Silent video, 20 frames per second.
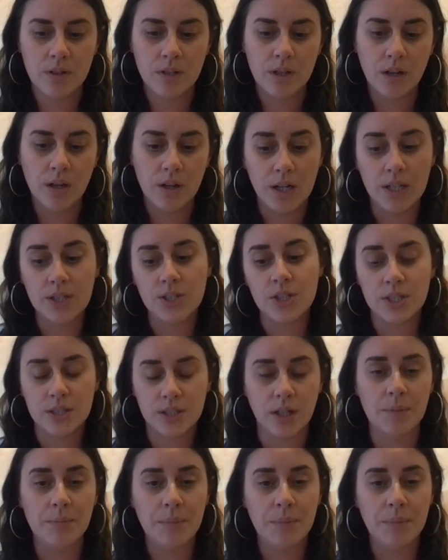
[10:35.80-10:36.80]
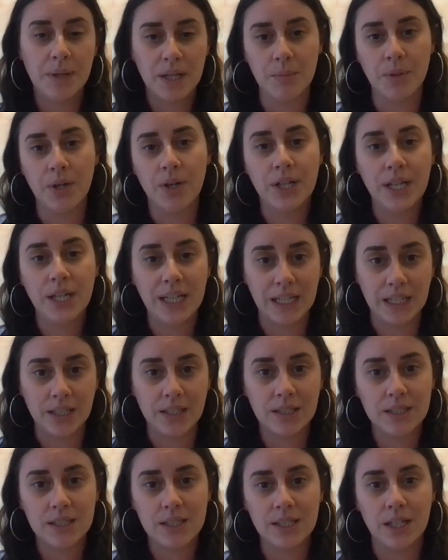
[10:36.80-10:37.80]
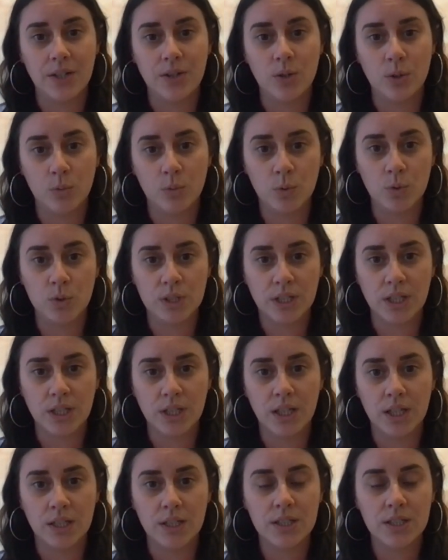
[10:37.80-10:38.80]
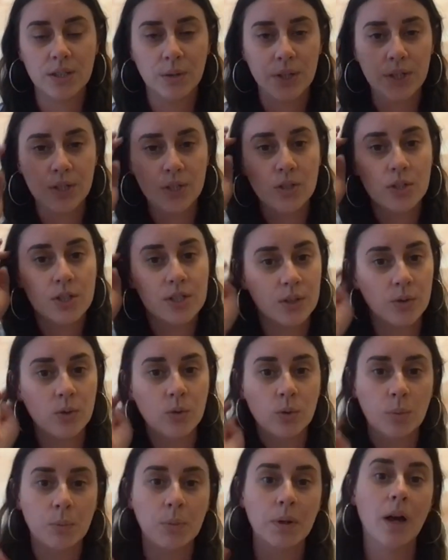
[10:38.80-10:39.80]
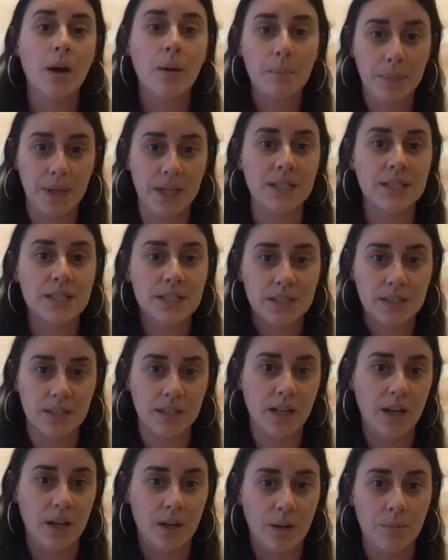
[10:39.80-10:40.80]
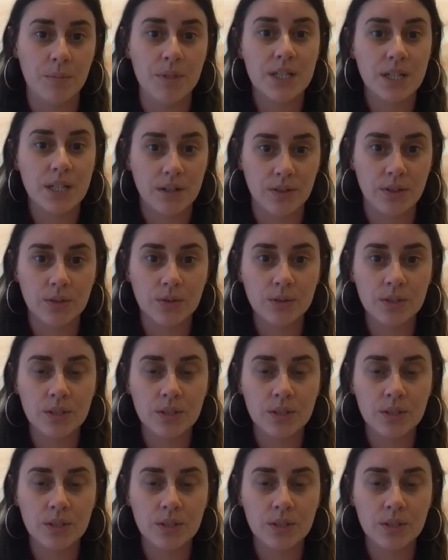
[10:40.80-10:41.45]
I actually started making my own inks and not watercolor. So I used all plant-based materials.